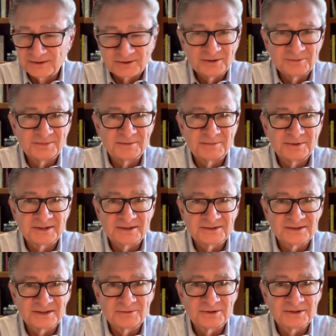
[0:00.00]
it could be
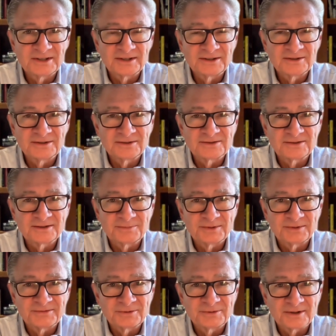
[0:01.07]
because they weren't getting good sleep
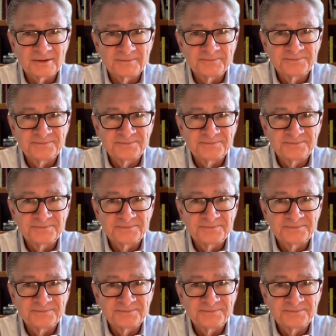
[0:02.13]
before.